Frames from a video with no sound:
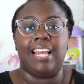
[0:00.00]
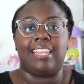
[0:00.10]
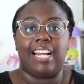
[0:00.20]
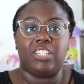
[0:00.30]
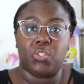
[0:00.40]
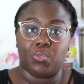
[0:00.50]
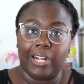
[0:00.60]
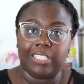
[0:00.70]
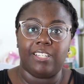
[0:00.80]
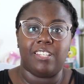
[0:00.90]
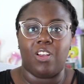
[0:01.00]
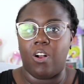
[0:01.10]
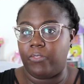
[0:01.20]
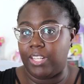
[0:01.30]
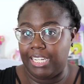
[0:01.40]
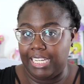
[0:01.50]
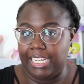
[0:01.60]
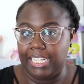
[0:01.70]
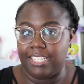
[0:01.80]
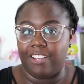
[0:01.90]
that directly solve the
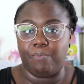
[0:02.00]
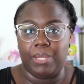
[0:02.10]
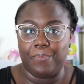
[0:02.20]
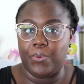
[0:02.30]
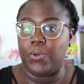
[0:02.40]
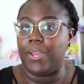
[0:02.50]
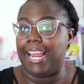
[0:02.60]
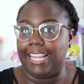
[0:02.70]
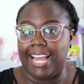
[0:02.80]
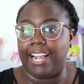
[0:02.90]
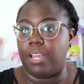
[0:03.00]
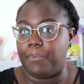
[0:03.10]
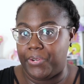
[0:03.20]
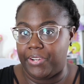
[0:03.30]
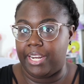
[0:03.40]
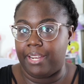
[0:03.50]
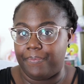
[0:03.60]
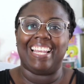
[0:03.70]
needs of people in that community.